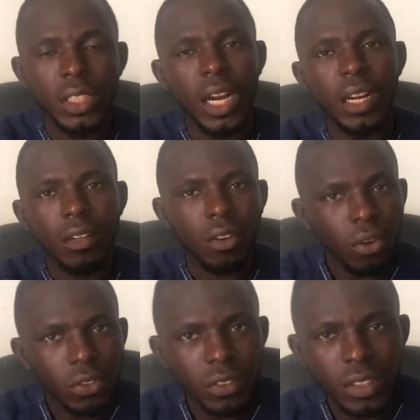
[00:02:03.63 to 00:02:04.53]
and
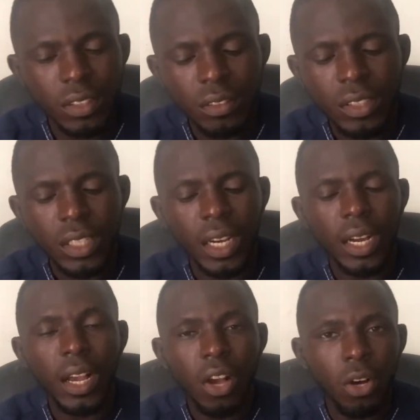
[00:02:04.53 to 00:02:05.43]
costing
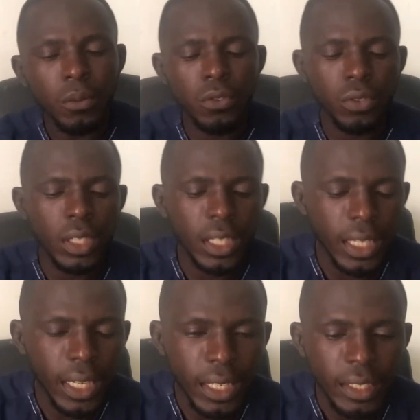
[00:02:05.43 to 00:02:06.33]
comes
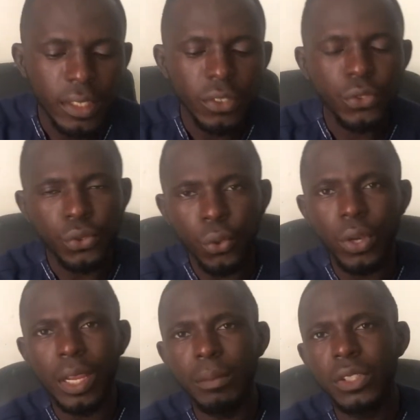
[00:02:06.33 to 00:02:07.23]
together. So
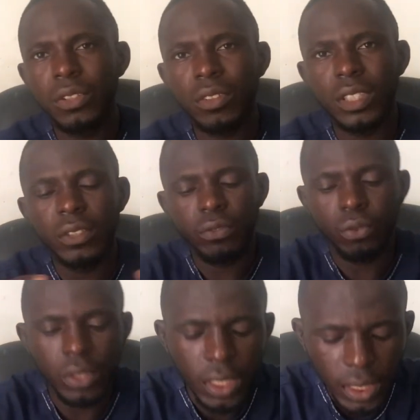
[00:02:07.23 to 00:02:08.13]
let me just give
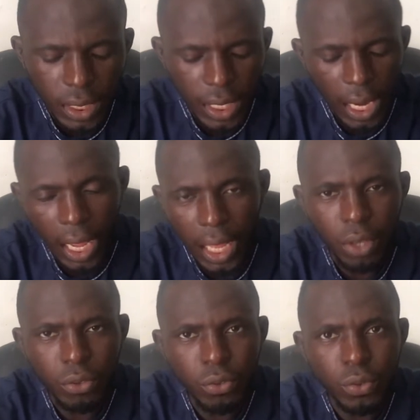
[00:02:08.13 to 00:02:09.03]
today
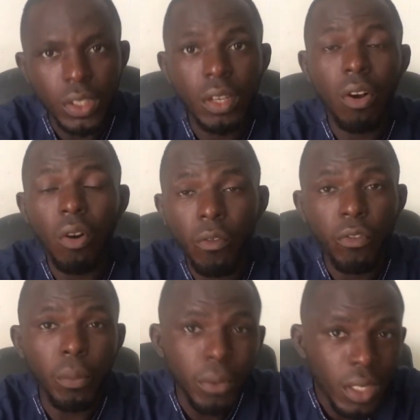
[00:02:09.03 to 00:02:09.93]
out the
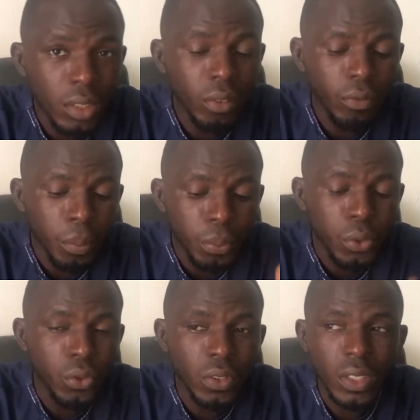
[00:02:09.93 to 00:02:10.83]
formulation for
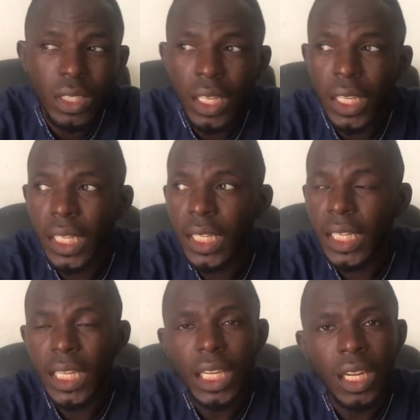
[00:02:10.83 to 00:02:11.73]
producing a
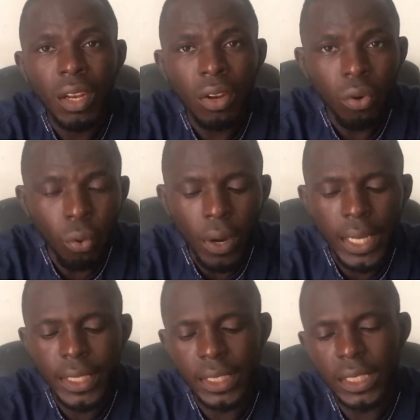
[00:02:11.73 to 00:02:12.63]
lower
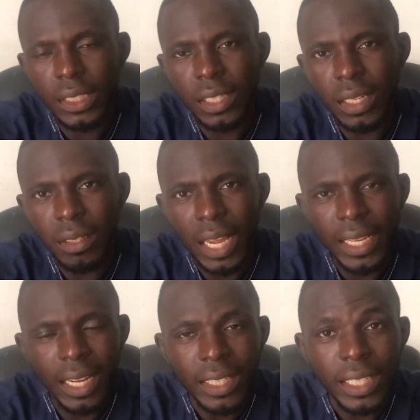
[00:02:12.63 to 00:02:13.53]
grade, like
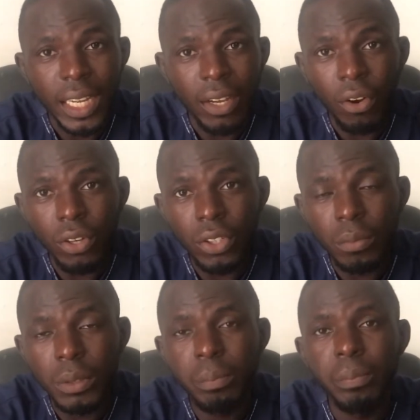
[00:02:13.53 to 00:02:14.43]
an
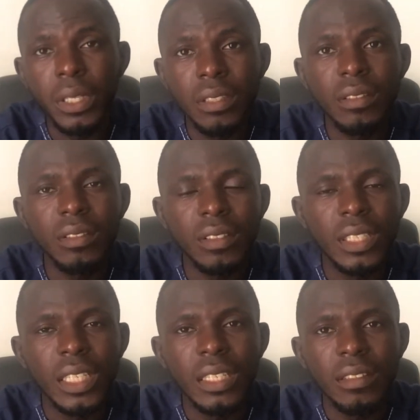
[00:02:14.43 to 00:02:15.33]
economy based
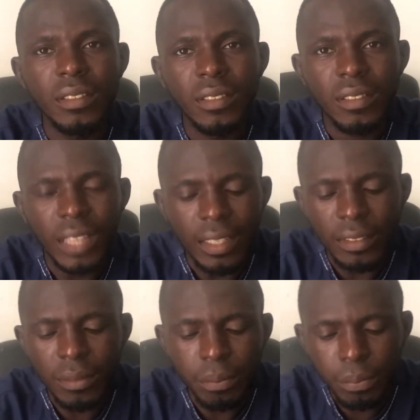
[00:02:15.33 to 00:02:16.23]

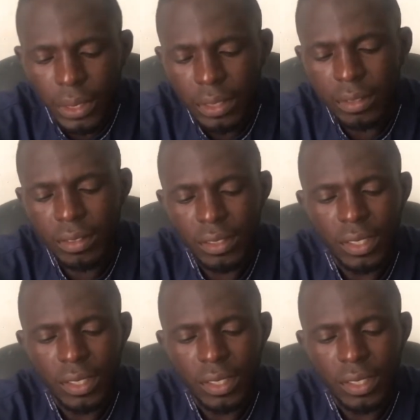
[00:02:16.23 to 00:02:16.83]
satin paint.